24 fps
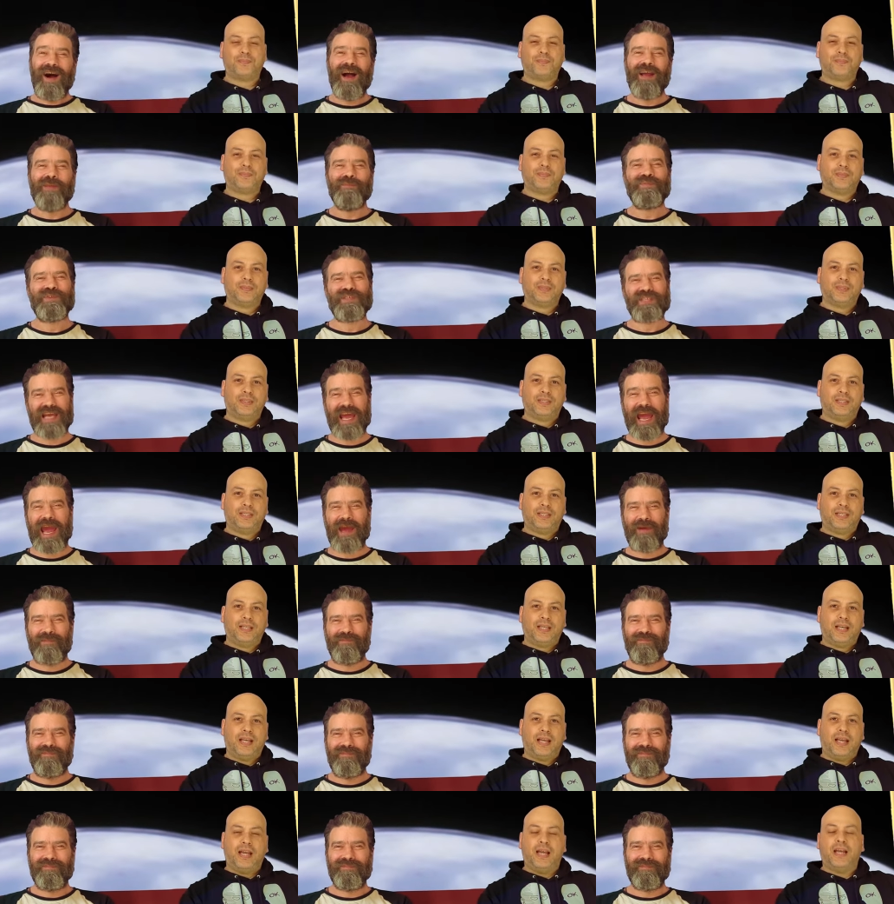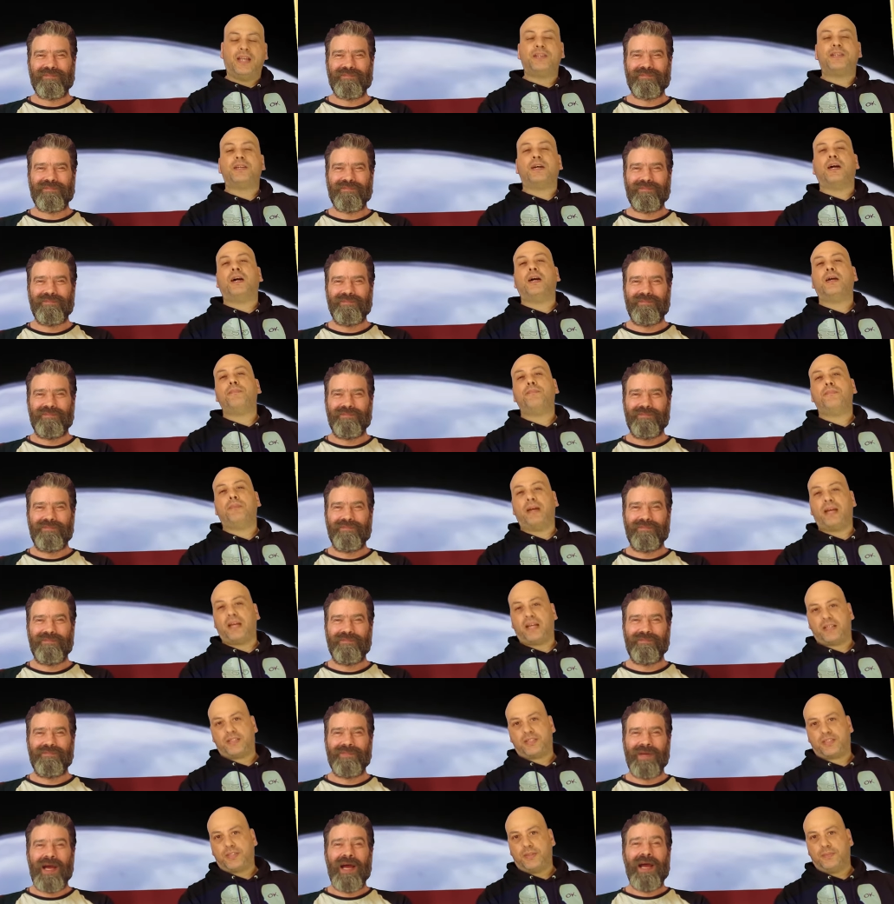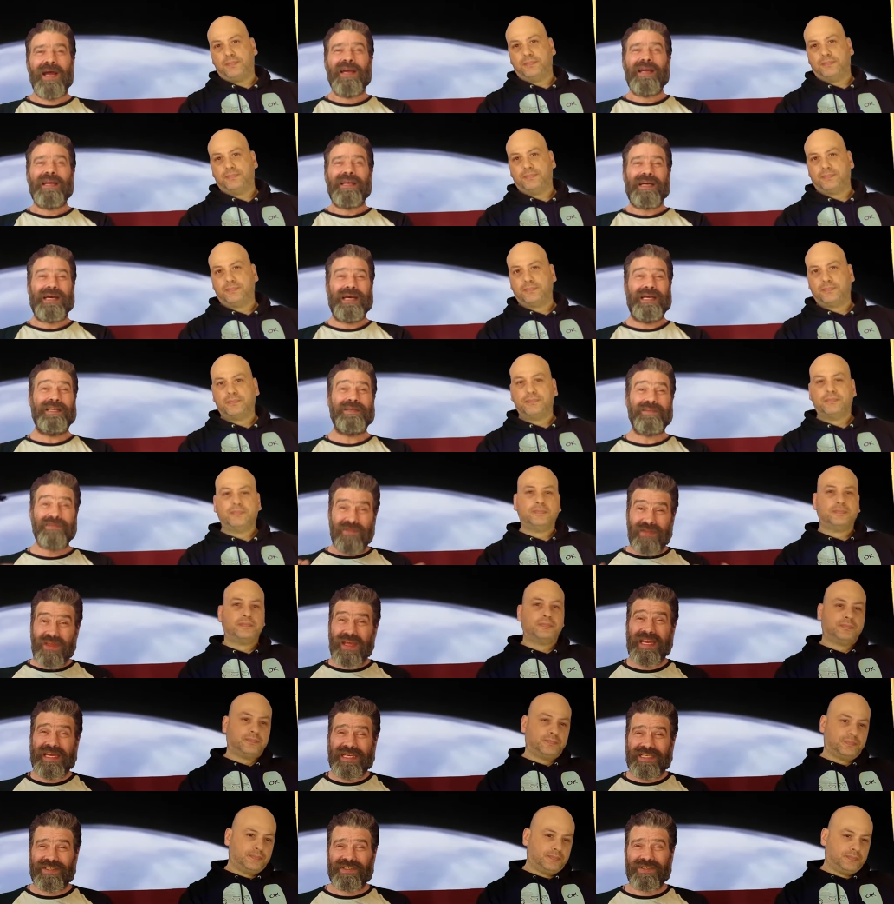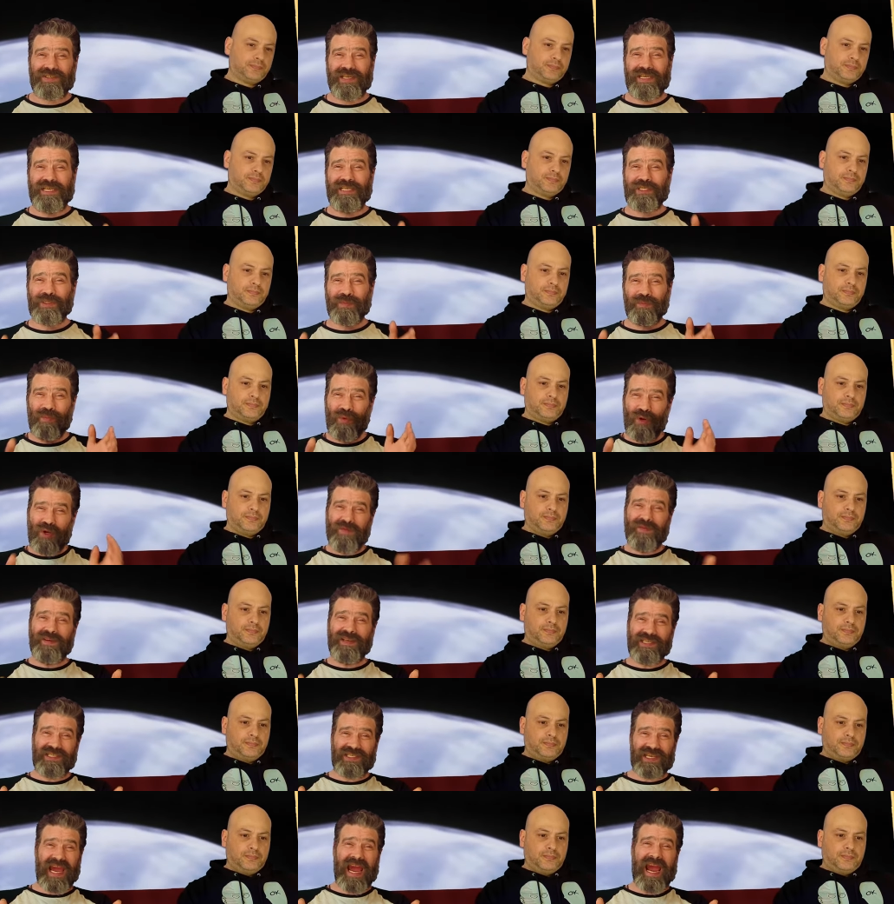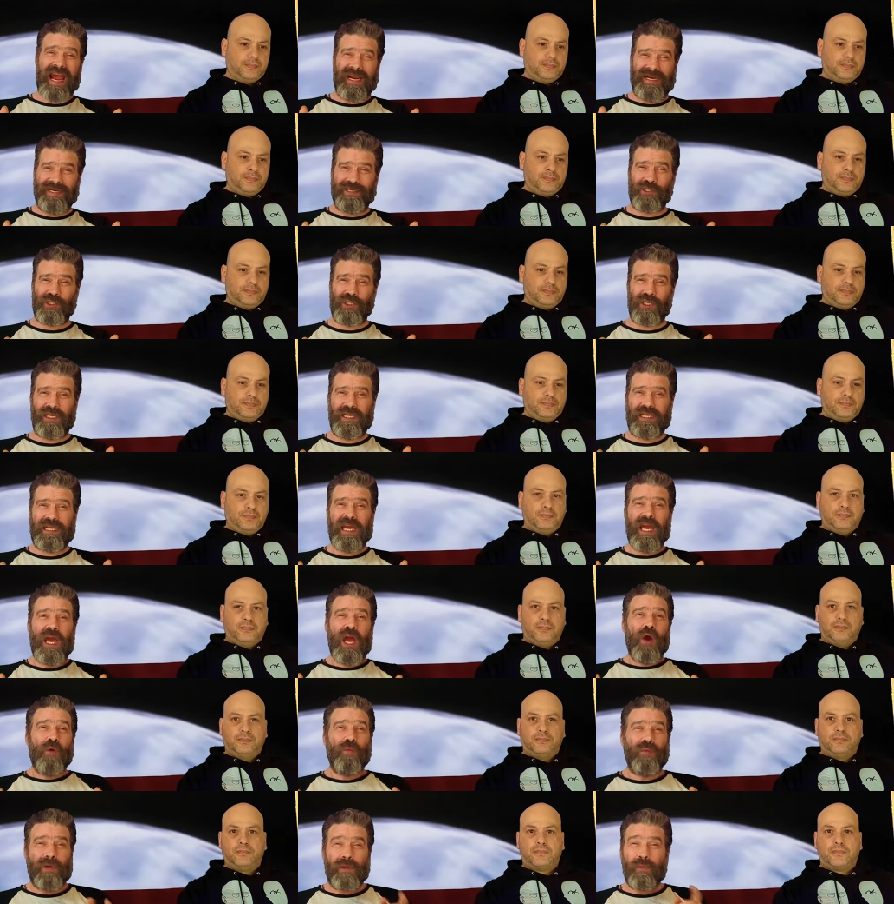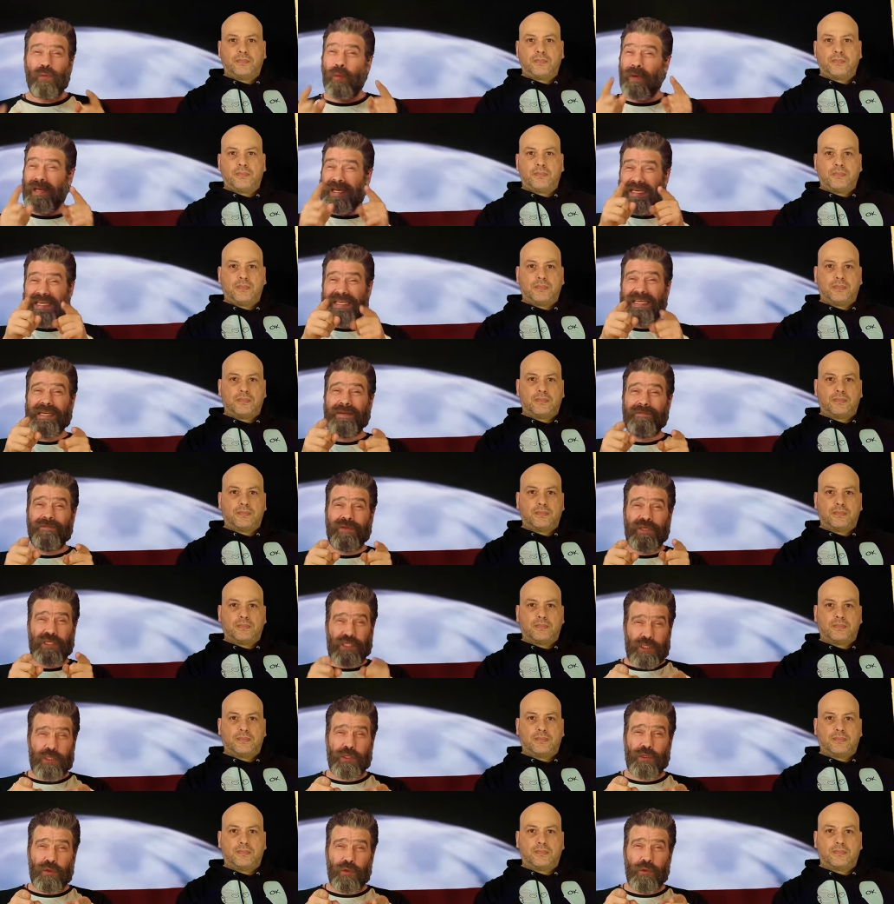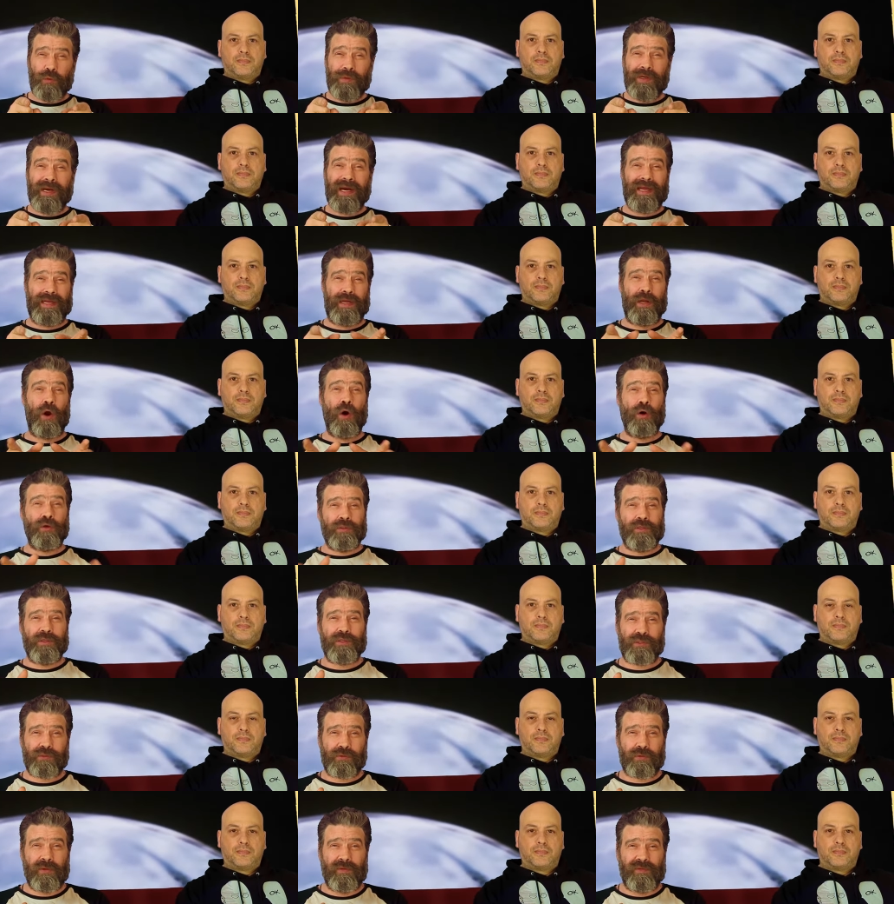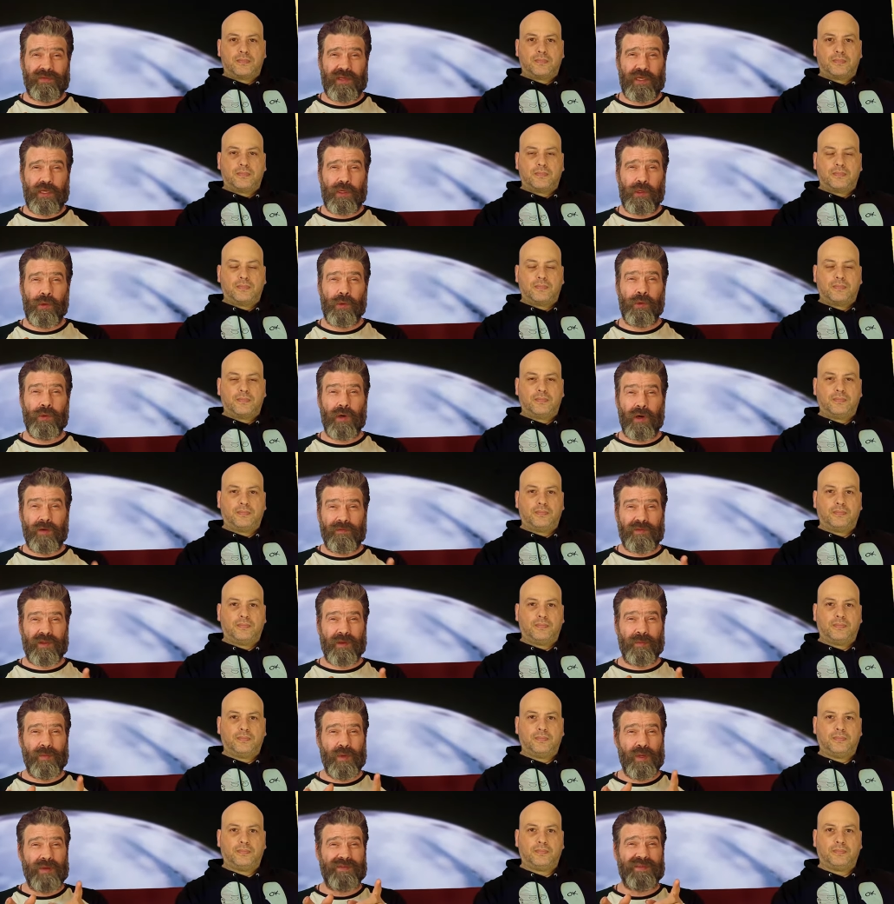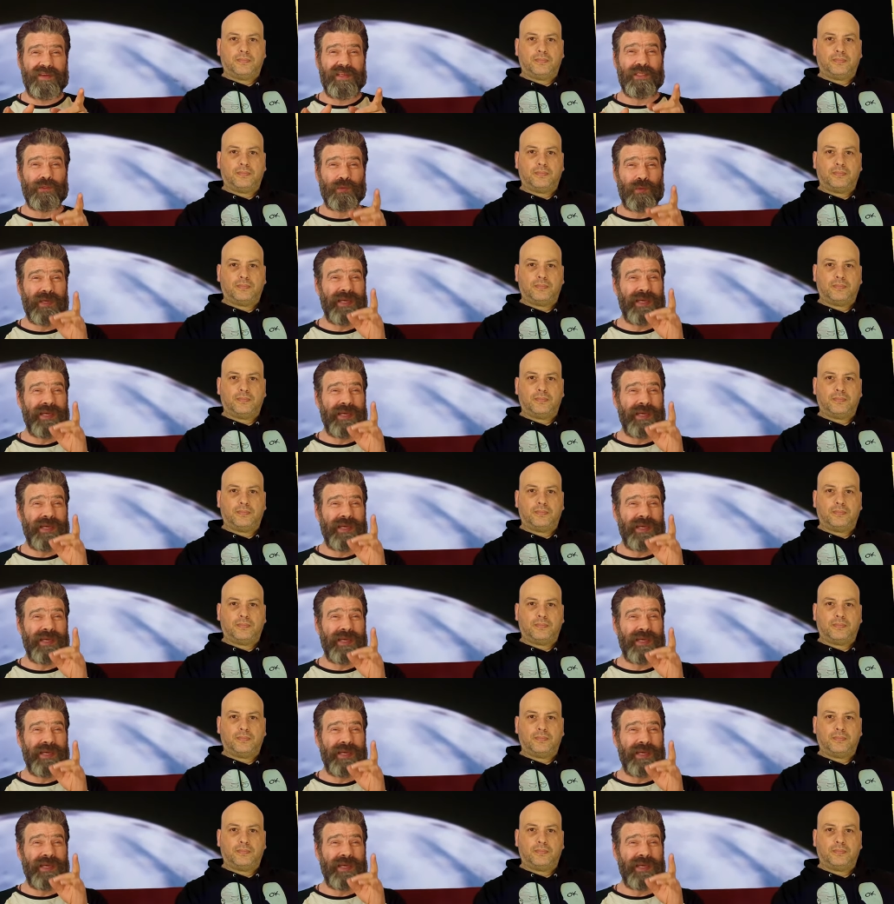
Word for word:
Speaker 1: I'm Sam.
Speaker 2: And I'm Max.
Speaker 1: And this is Movies Actually, where we give you an honest review of the movies